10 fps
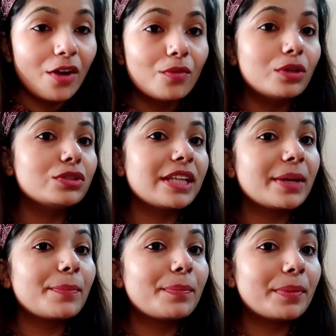was
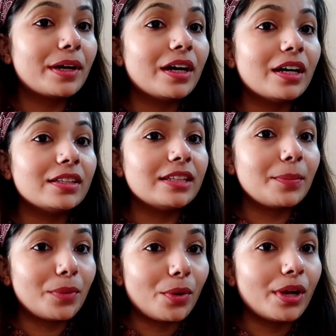that
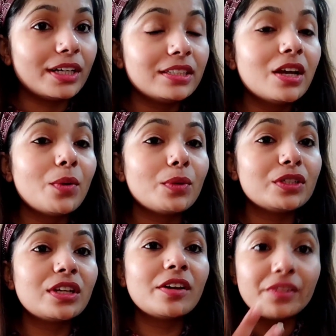products
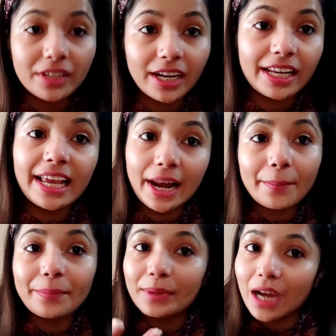which really
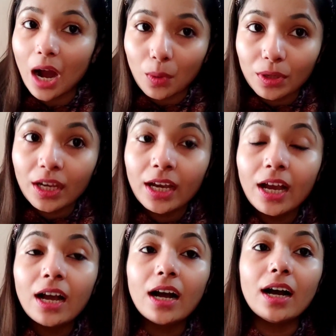helped me out
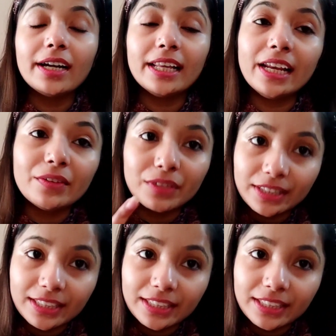dealing with